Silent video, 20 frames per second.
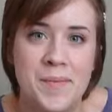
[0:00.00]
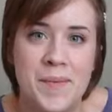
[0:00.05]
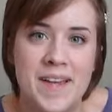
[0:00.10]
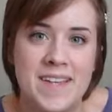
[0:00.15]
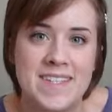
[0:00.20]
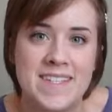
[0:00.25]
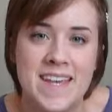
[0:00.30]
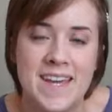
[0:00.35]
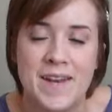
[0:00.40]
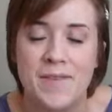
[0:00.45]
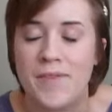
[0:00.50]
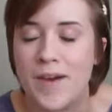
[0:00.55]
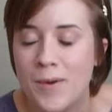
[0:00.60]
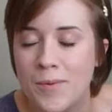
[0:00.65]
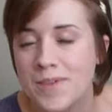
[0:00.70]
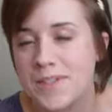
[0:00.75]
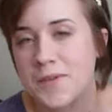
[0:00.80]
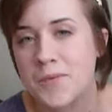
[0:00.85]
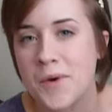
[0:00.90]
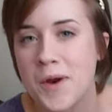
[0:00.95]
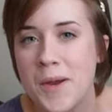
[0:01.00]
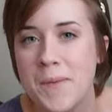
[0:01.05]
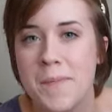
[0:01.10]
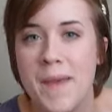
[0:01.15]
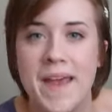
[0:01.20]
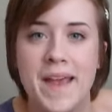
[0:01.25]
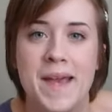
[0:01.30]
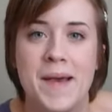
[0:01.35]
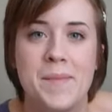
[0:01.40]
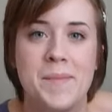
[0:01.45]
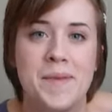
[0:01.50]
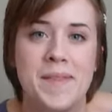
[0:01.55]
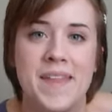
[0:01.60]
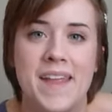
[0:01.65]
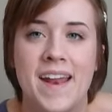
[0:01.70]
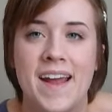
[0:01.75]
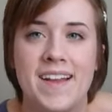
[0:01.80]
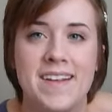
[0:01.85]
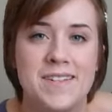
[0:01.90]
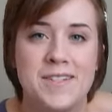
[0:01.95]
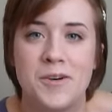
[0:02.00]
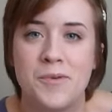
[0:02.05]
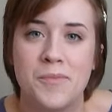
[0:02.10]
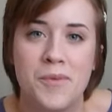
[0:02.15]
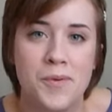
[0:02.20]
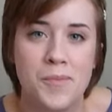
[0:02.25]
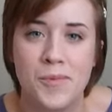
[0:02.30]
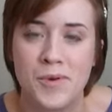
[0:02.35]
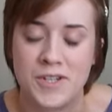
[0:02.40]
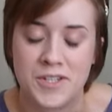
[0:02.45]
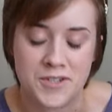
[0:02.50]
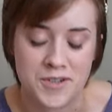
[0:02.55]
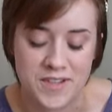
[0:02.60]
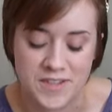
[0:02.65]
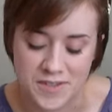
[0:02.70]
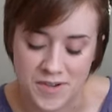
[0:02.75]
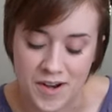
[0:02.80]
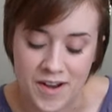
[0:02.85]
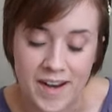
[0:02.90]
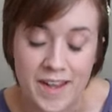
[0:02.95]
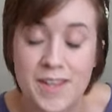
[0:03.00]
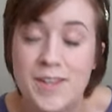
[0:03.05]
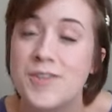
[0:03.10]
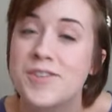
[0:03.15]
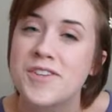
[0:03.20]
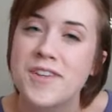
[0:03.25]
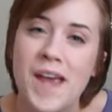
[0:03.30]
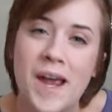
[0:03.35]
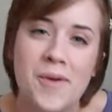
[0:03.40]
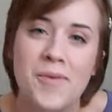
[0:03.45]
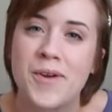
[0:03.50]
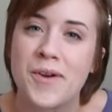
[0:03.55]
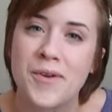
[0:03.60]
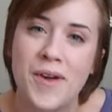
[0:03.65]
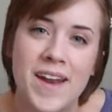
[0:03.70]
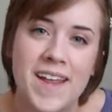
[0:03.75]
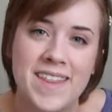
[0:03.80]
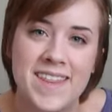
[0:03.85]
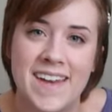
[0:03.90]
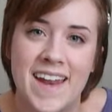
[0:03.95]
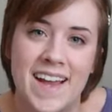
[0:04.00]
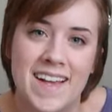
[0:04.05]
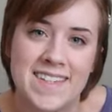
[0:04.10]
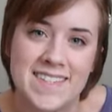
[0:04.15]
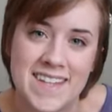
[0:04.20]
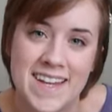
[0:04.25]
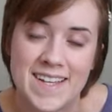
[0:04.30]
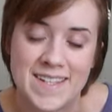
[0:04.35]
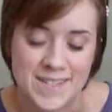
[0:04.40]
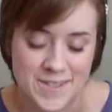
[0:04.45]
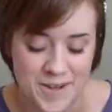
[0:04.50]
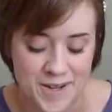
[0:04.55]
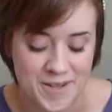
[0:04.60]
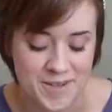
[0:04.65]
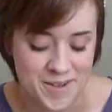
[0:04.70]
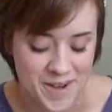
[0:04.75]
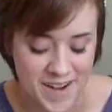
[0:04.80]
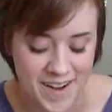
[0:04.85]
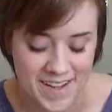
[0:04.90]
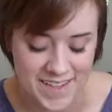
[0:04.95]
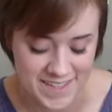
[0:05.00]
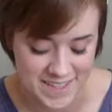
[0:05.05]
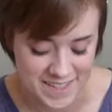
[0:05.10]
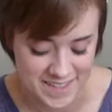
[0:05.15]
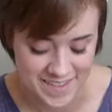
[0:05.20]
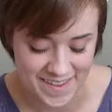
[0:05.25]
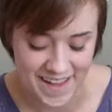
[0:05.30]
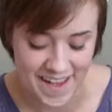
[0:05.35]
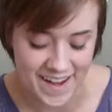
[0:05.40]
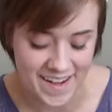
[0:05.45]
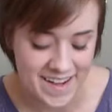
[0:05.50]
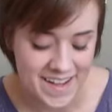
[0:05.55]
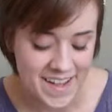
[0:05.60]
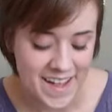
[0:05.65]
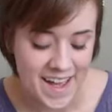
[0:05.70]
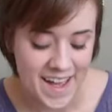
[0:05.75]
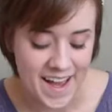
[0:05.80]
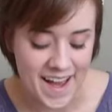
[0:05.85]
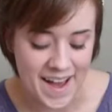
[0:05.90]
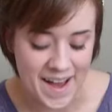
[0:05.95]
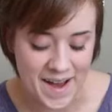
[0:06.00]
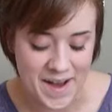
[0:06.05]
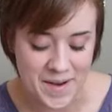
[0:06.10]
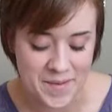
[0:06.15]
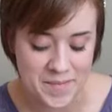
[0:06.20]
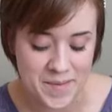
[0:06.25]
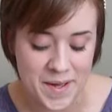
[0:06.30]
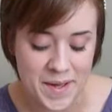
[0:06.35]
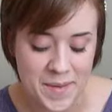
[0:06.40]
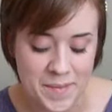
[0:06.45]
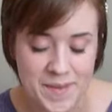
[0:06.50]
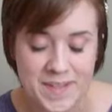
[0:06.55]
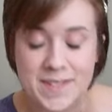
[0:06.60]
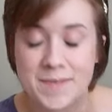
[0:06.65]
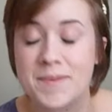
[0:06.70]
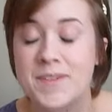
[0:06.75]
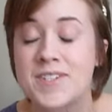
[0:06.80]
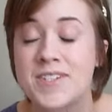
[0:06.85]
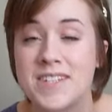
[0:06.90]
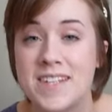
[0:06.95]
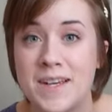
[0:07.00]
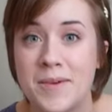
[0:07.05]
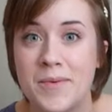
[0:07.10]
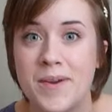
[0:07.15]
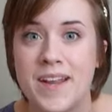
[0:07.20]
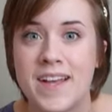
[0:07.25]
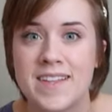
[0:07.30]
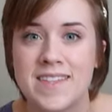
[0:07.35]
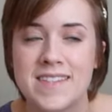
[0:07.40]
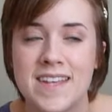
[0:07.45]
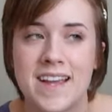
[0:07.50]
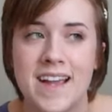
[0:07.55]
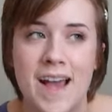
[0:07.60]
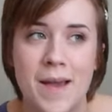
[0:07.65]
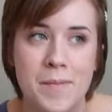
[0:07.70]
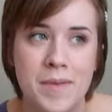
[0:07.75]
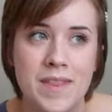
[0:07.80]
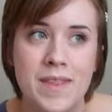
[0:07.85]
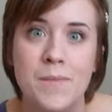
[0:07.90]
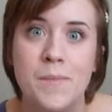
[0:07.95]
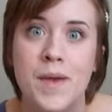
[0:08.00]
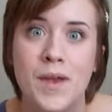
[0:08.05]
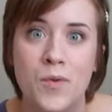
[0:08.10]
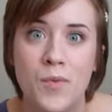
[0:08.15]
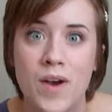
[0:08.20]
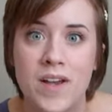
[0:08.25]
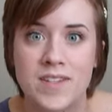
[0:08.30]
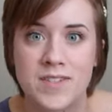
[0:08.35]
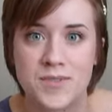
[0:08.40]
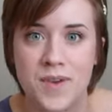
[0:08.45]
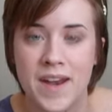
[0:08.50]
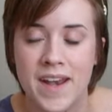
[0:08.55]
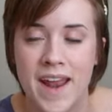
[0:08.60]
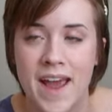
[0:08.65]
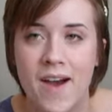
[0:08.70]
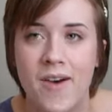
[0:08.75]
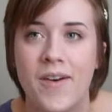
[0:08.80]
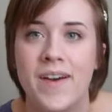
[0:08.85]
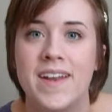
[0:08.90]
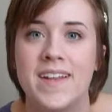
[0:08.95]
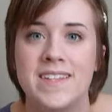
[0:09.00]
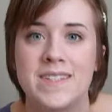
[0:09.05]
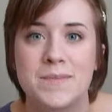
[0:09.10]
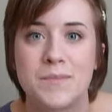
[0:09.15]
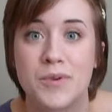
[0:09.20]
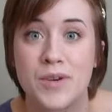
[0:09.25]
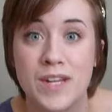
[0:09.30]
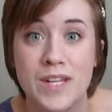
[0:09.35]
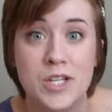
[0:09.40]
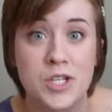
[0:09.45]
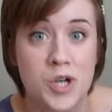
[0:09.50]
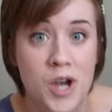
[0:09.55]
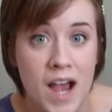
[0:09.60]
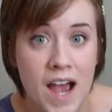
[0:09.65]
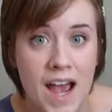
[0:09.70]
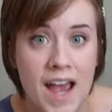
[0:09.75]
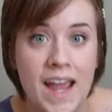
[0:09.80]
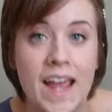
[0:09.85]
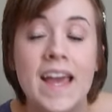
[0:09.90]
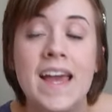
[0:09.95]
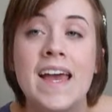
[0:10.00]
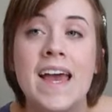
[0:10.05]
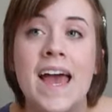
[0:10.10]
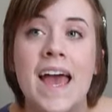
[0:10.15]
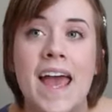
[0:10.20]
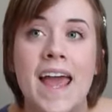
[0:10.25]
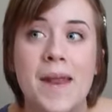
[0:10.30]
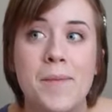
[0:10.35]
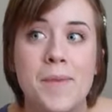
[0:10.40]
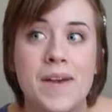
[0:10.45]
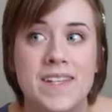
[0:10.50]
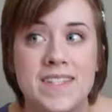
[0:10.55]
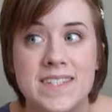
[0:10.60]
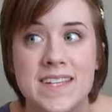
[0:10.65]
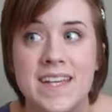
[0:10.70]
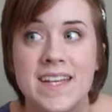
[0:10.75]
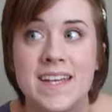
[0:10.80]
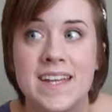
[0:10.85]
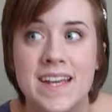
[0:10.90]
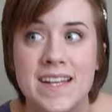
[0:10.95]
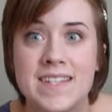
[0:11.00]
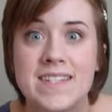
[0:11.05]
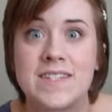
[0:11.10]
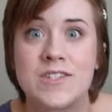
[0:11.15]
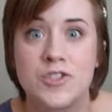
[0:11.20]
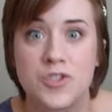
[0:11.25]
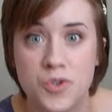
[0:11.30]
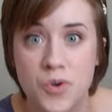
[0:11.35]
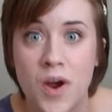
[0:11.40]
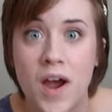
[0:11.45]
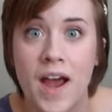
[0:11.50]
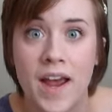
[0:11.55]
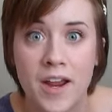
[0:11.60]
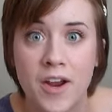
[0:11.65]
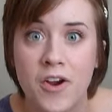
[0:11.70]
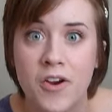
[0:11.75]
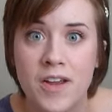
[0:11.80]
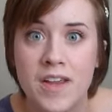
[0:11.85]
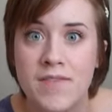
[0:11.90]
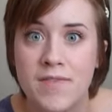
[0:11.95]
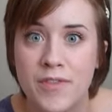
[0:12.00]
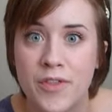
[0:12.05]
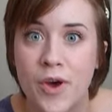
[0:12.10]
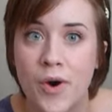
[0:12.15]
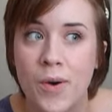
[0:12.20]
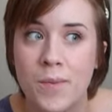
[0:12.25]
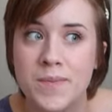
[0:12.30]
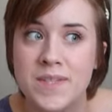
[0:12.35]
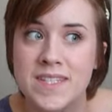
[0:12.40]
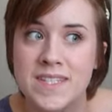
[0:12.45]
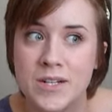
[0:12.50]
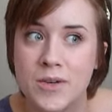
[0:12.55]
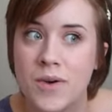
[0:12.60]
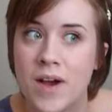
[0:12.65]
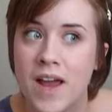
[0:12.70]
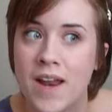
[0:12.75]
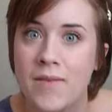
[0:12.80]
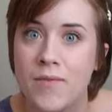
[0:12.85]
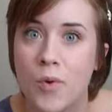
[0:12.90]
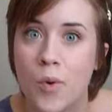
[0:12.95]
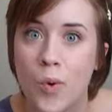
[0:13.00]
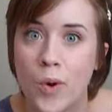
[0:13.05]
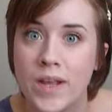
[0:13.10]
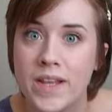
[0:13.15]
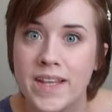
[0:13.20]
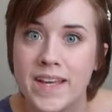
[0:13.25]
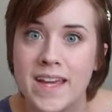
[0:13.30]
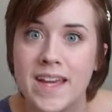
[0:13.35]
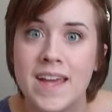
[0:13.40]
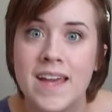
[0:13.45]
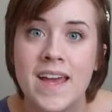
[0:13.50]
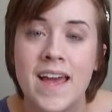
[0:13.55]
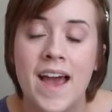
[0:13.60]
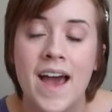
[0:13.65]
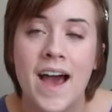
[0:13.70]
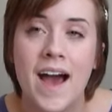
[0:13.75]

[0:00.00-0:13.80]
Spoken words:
on my skin if I wasn't wearing makeup, and then I don't put moisturizer on, and usually I regret it the next day, so I try not to do that. But especially when it's like I'm in the Midwest right now and it's pretty dry and my skin gets drier even though I'm still kind of oily.